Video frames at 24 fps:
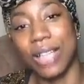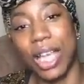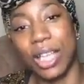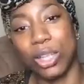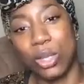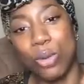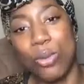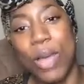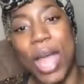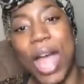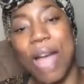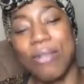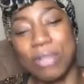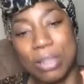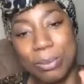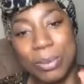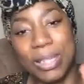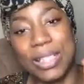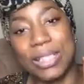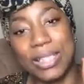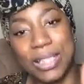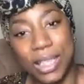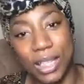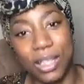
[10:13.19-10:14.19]
Like, you have to
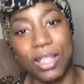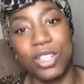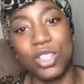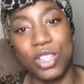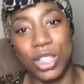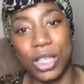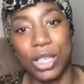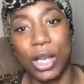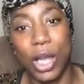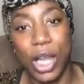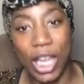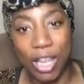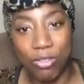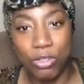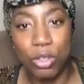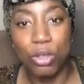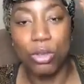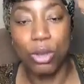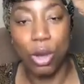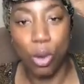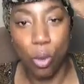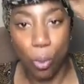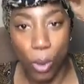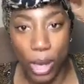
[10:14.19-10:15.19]
be diligent if
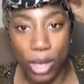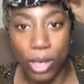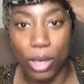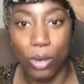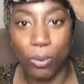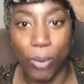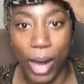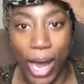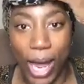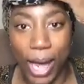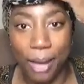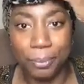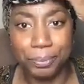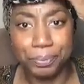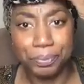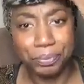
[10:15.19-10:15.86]
you're going to wear a wrap.